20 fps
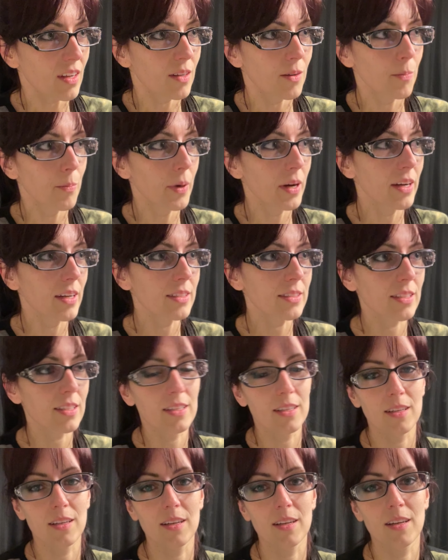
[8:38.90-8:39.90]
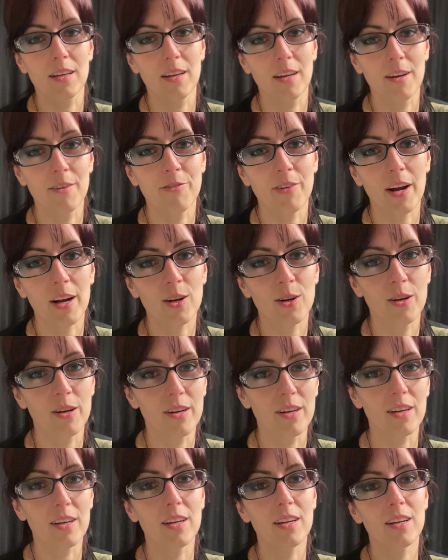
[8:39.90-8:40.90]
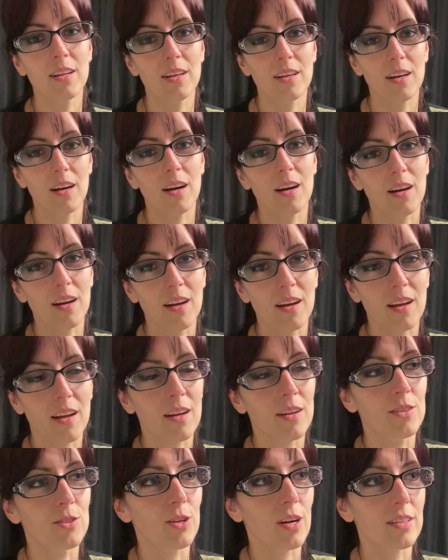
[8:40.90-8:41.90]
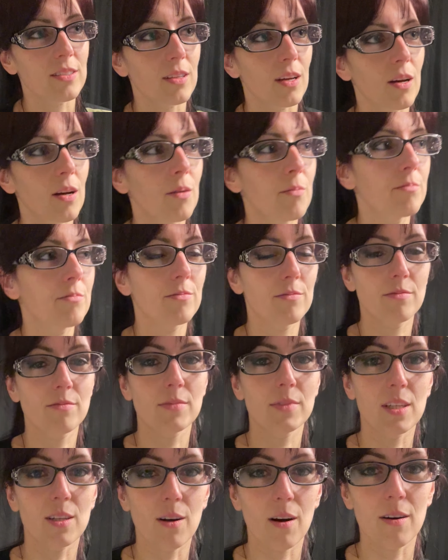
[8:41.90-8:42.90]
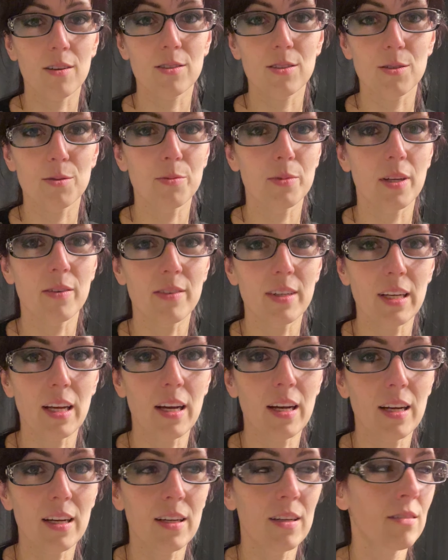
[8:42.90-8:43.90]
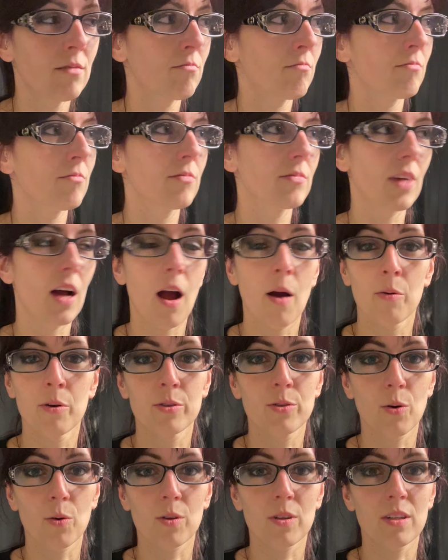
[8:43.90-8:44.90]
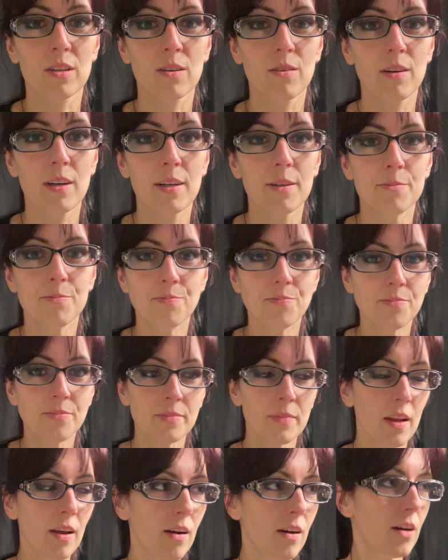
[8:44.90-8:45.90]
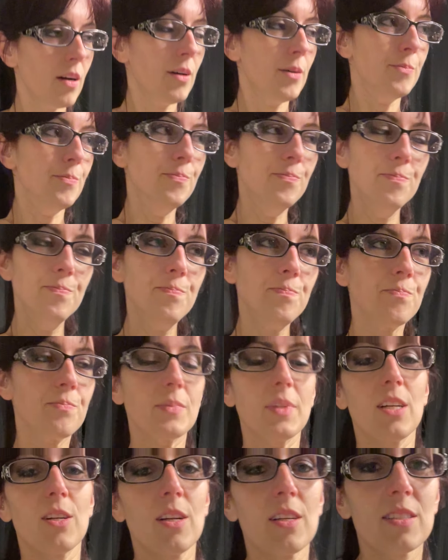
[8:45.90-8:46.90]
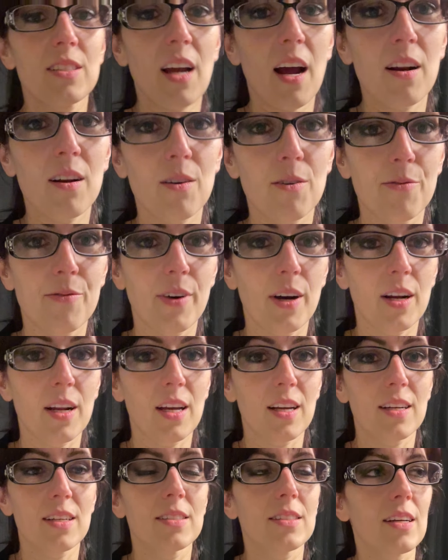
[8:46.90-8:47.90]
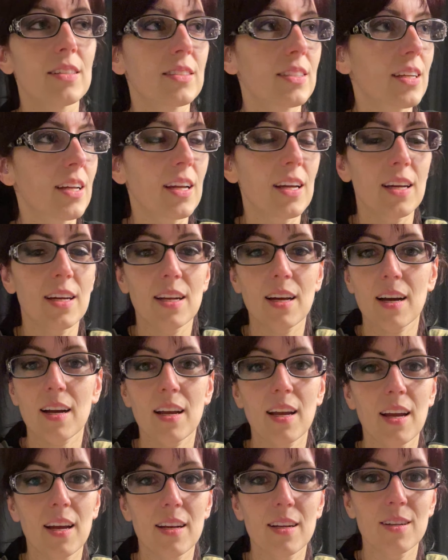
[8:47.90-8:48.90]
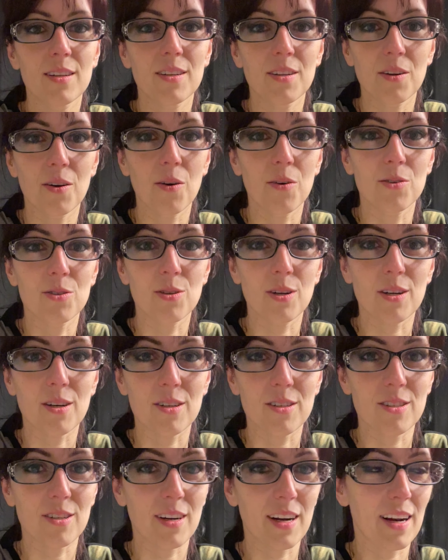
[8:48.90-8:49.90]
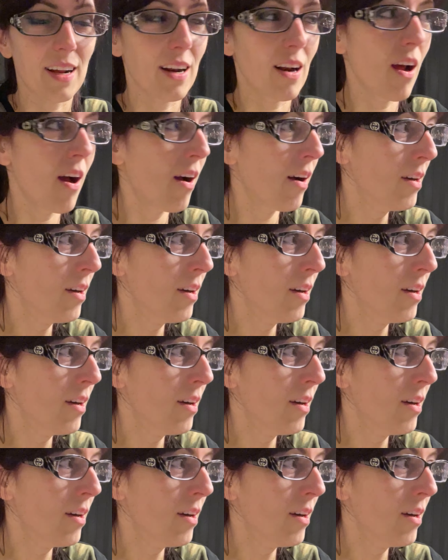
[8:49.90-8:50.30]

But if I could and dress up in costumes every day, I would totally do it. And it's kind of funny because as a kid, I hated to go trick-or-treating.